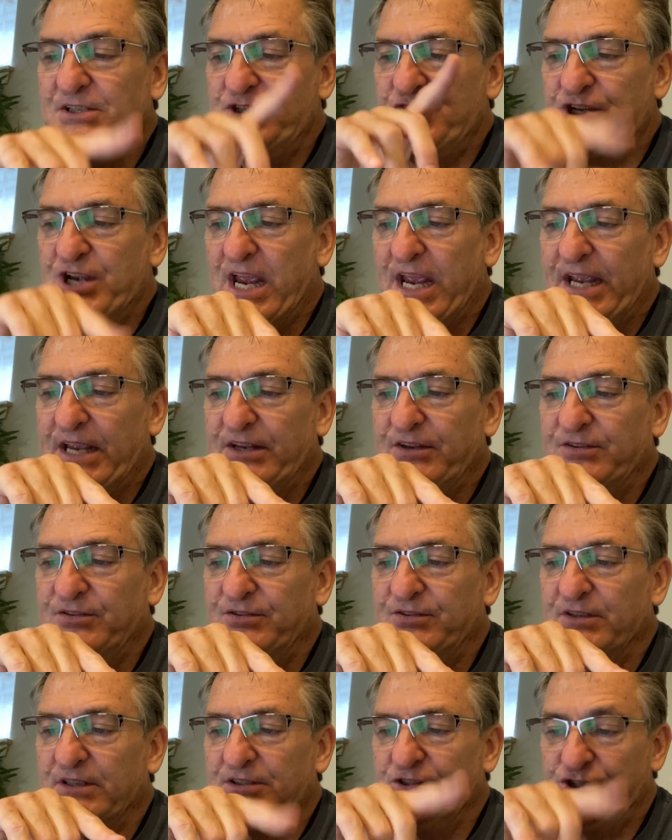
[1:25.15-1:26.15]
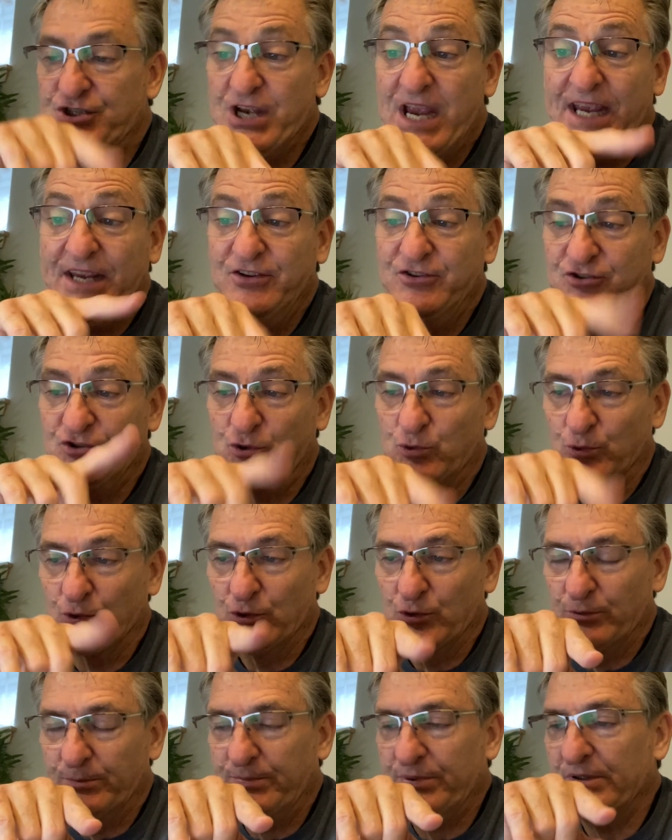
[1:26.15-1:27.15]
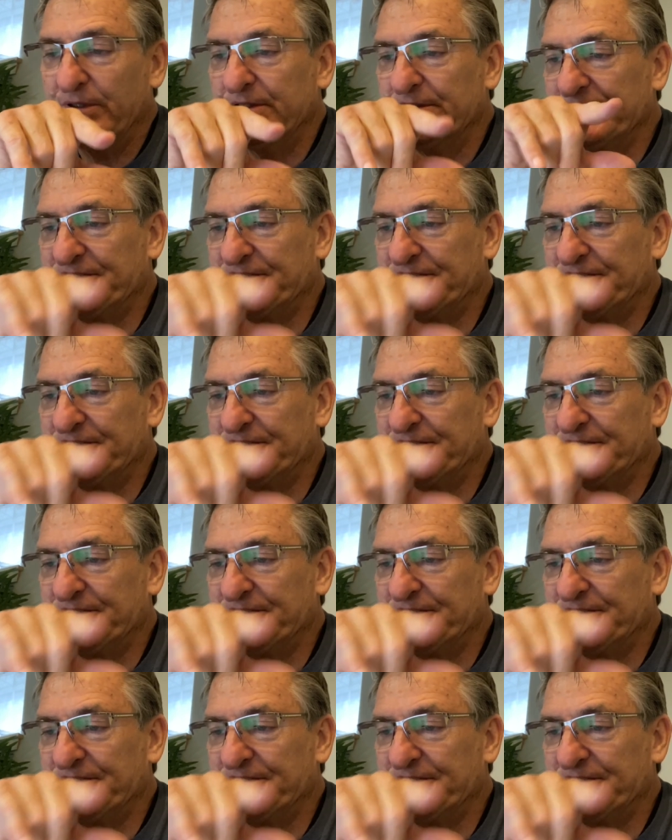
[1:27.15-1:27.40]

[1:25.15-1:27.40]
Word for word: Jay's Jay's group